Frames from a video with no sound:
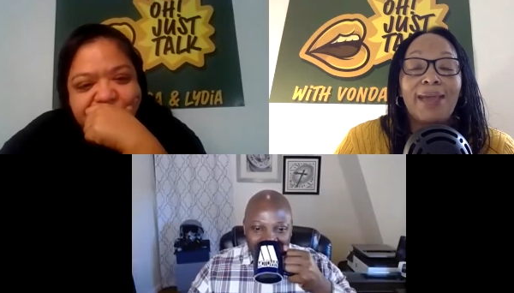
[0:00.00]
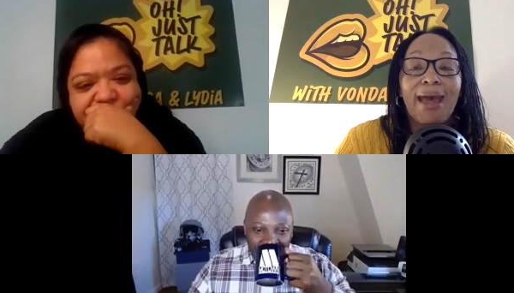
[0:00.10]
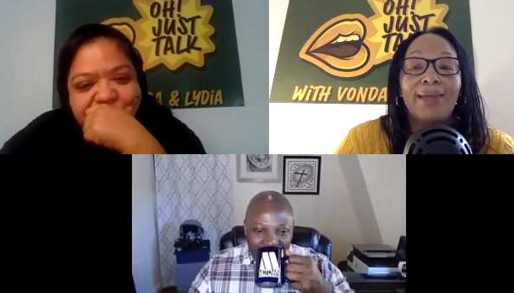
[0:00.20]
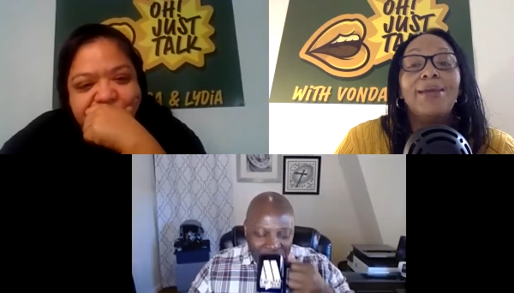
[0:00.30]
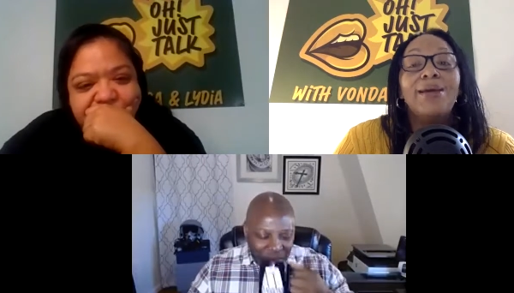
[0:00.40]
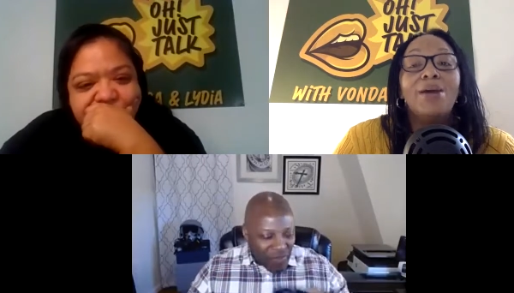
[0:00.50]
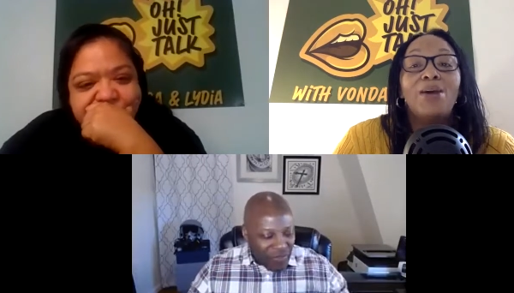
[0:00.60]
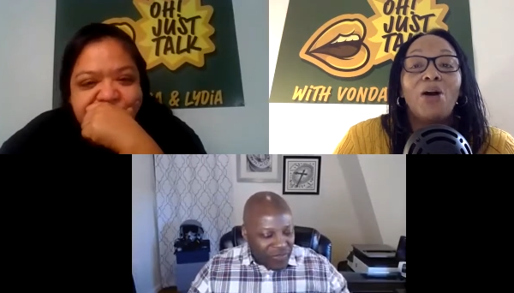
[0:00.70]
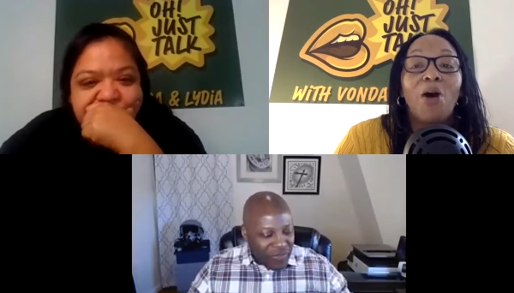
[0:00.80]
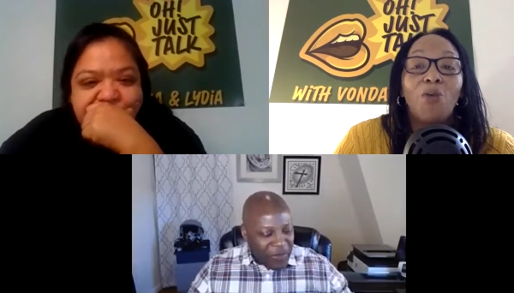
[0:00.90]
Speaker 1: at
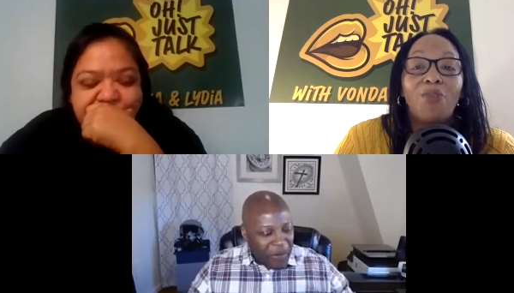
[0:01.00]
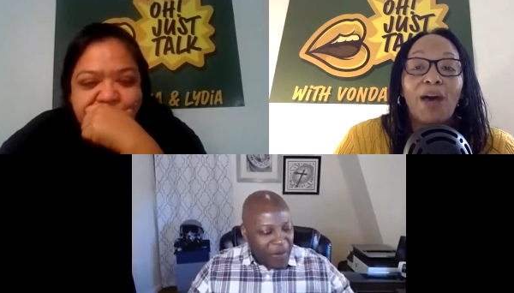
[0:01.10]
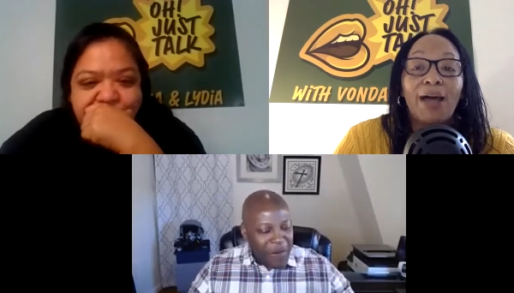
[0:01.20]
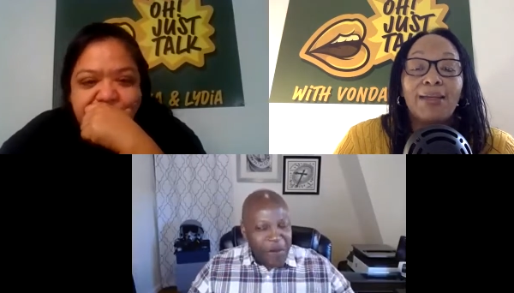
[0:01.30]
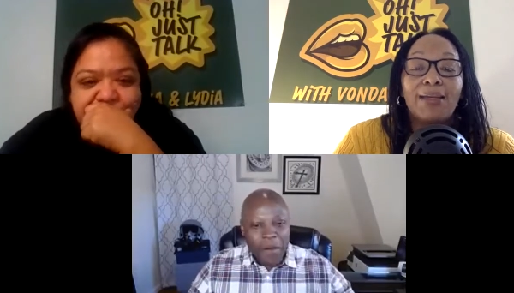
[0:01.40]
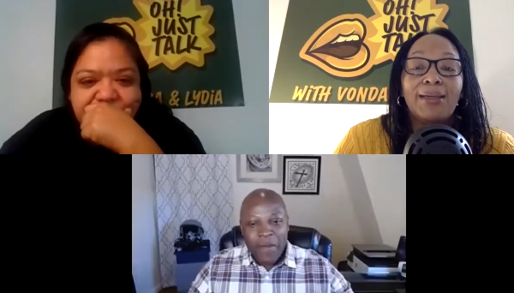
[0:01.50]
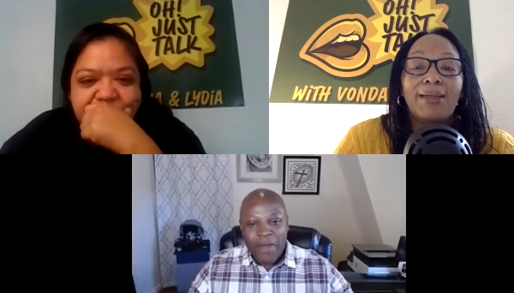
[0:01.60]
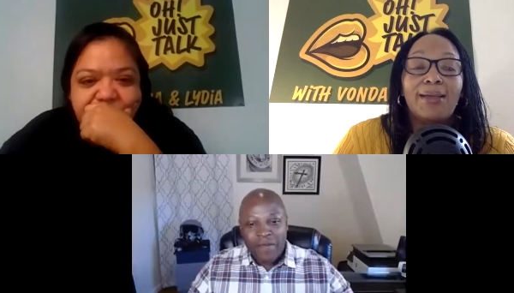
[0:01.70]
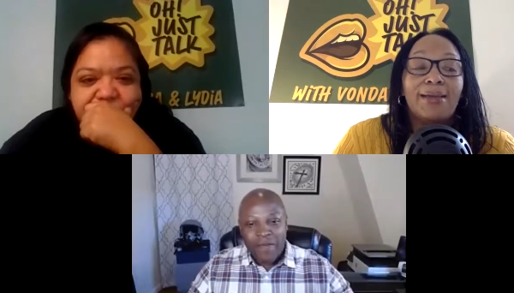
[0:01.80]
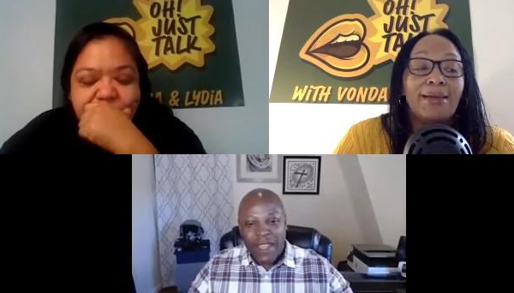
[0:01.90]
Ovonda.
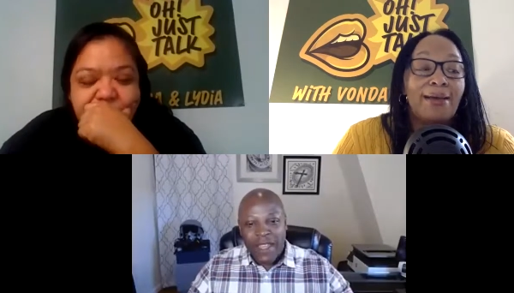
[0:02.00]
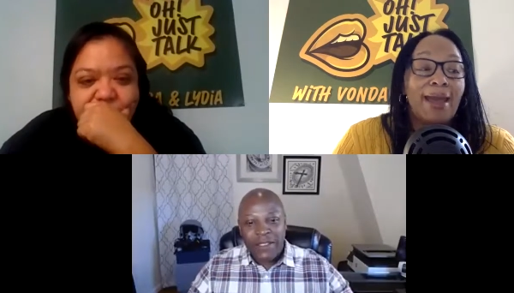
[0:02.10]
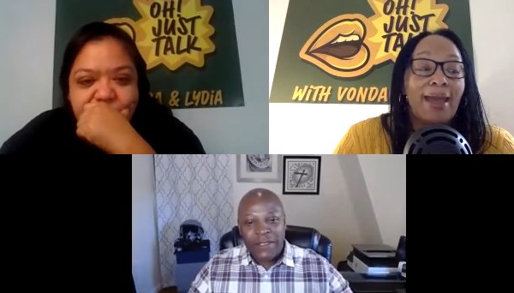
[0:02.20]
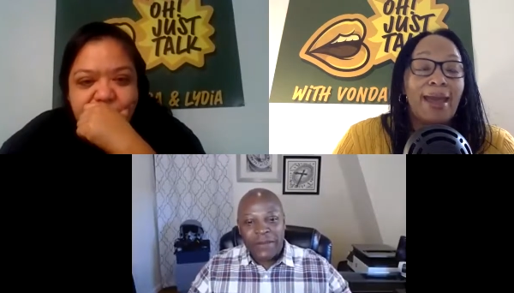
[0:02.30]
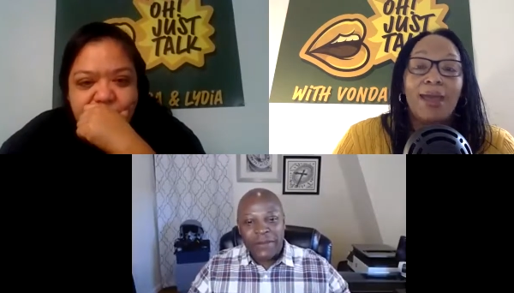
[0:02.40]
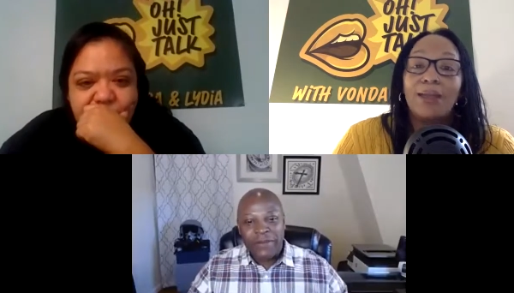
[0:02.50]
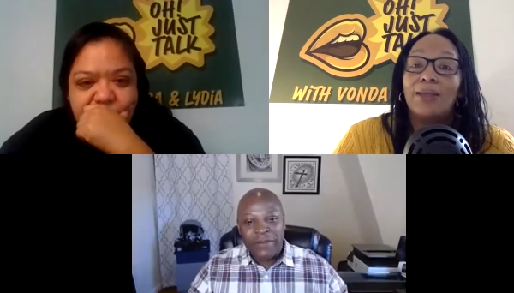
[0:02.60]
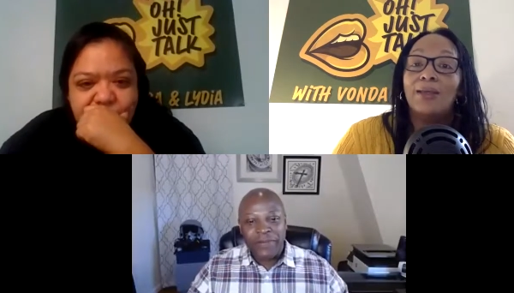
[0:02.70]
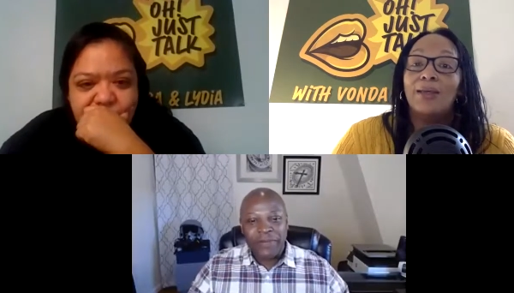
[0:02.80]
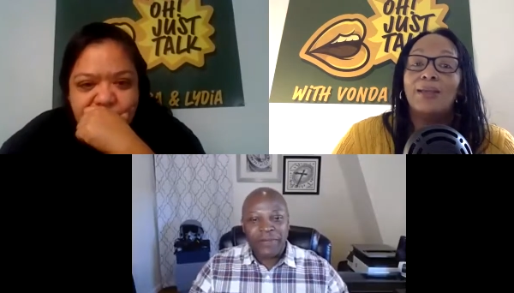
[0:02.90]

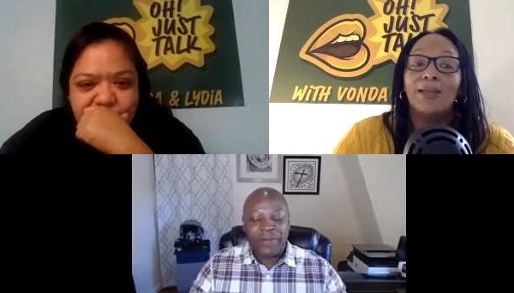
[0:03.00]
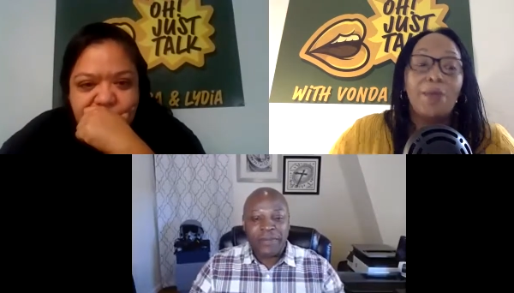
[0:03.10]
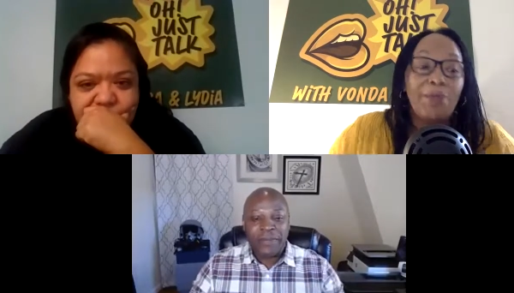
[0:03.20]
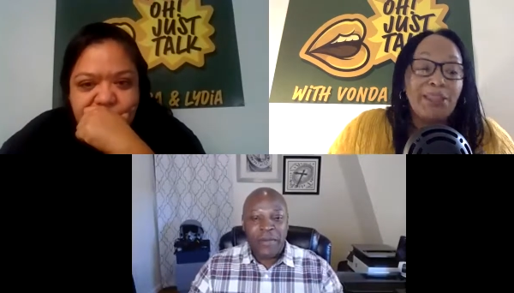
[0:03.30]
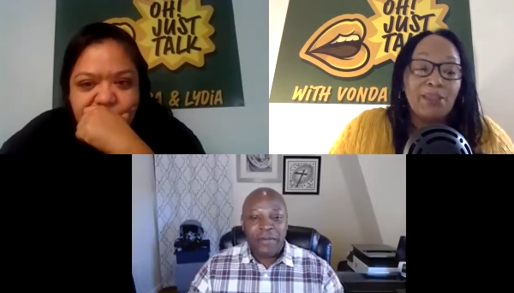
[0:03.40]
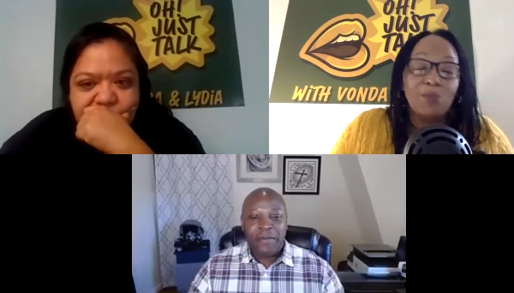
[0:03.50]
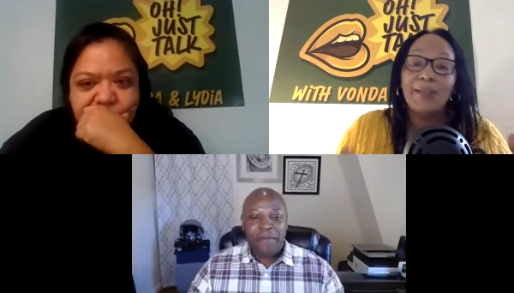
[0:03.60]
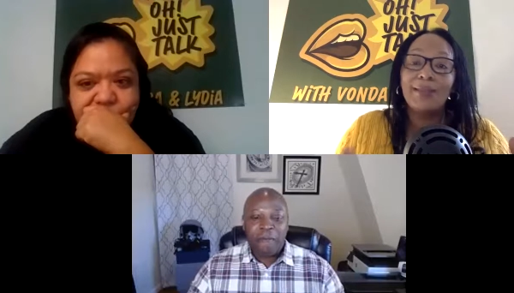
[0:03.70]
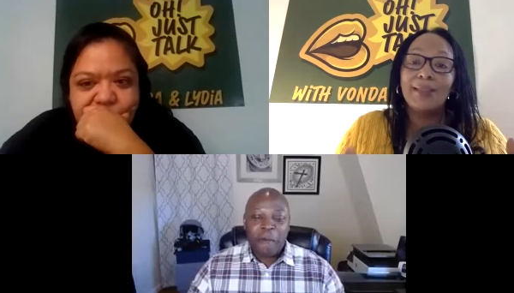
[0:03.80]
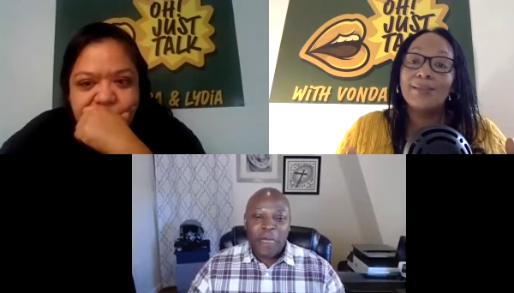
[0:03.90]
And let me just
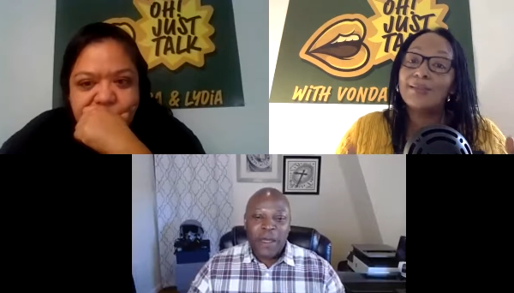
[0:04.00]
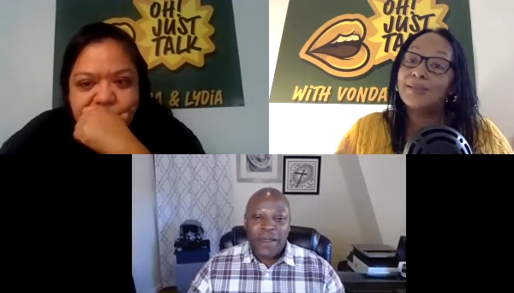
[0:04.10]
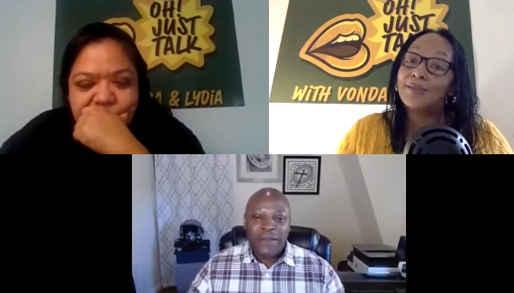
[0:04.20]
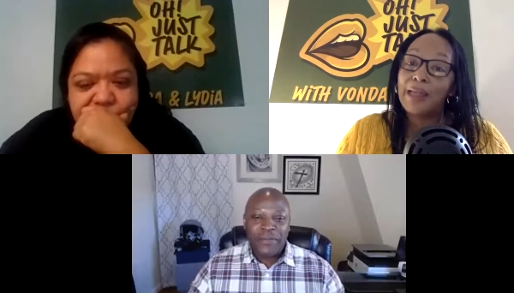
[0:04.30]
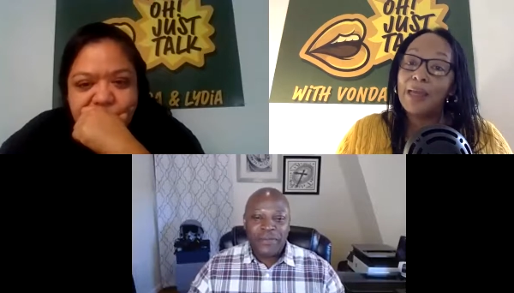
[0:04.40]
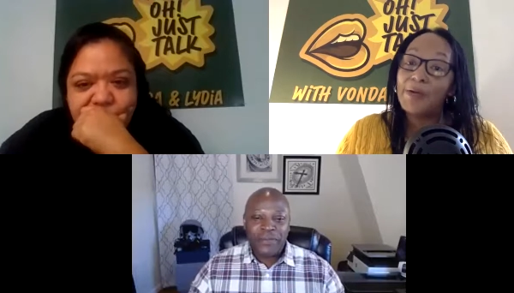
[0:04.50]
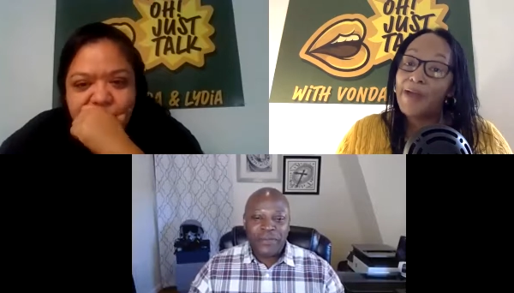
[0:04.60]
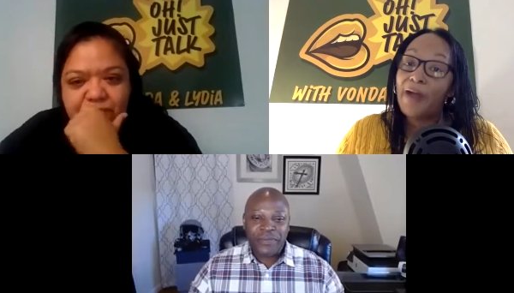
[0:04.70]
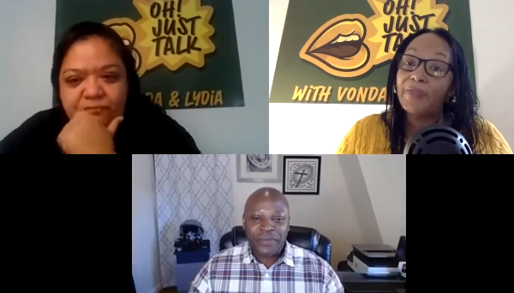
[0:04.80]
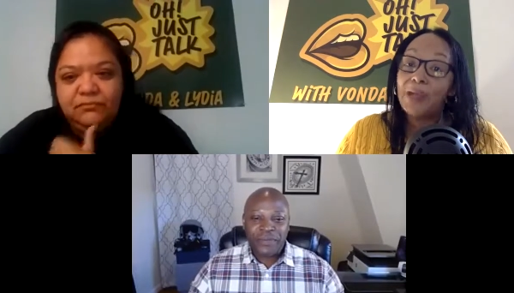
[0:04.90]
put this disclaimer
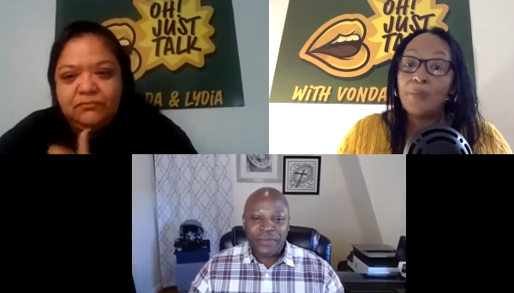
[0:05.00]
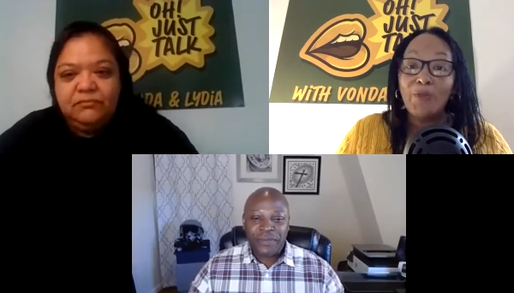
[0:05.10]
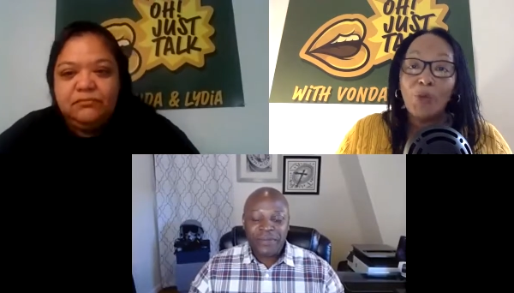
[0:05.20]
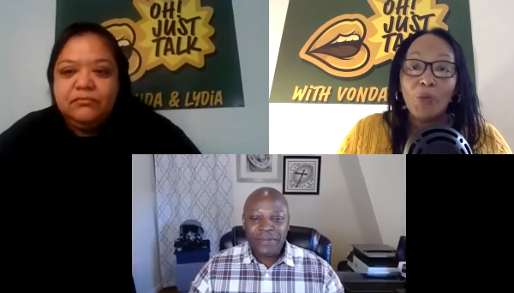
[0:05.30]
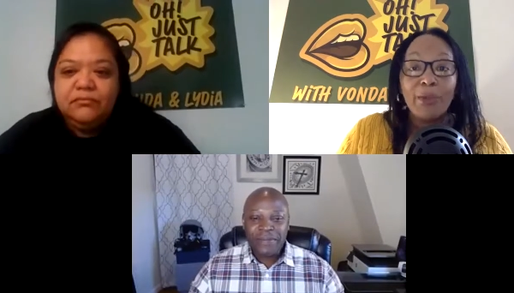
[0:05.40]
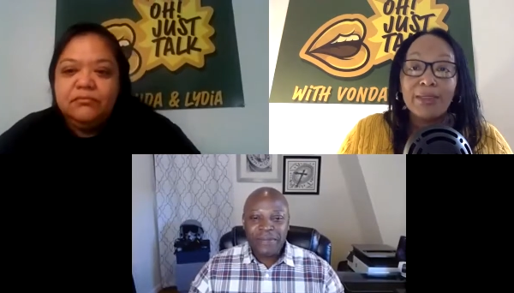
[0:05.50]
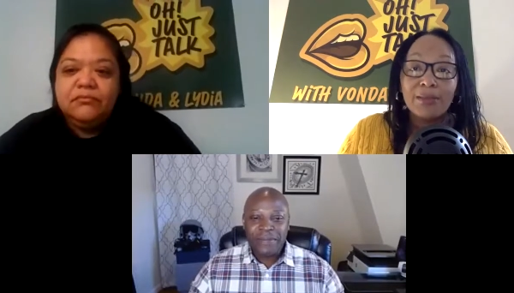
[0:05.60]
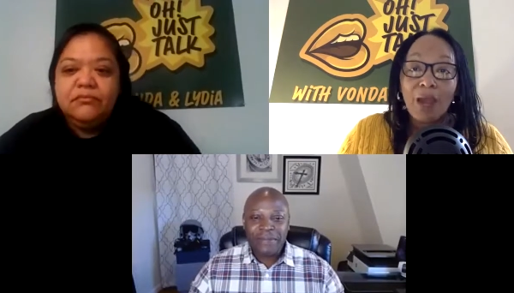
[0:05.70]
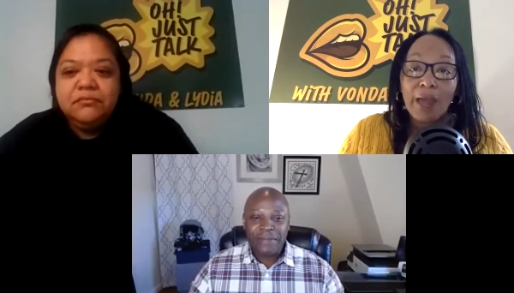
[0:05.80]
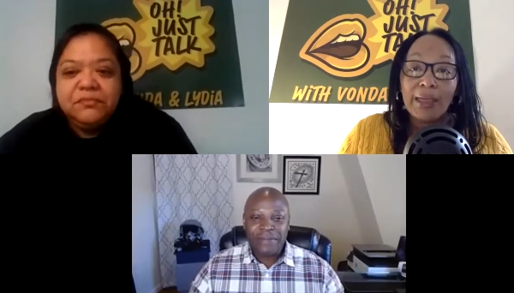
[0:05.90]
out there before we get
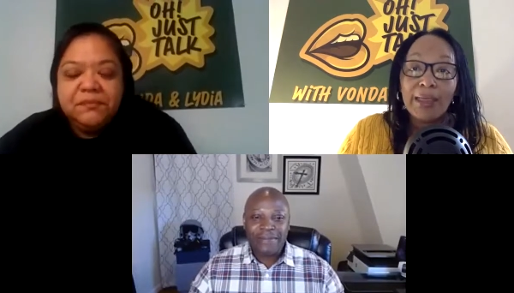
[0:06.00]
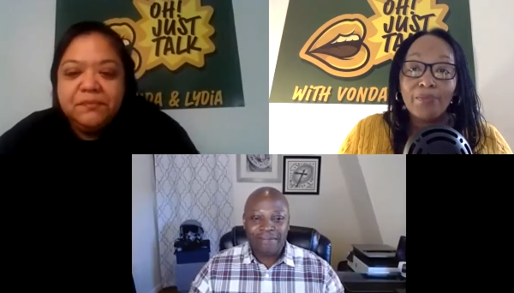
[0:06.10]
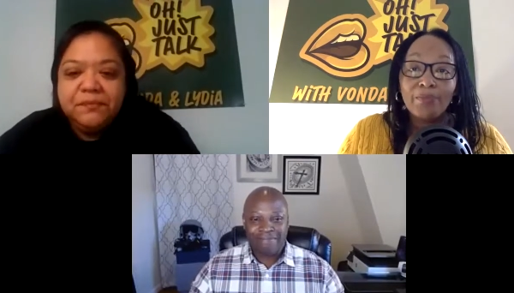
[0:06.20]
started.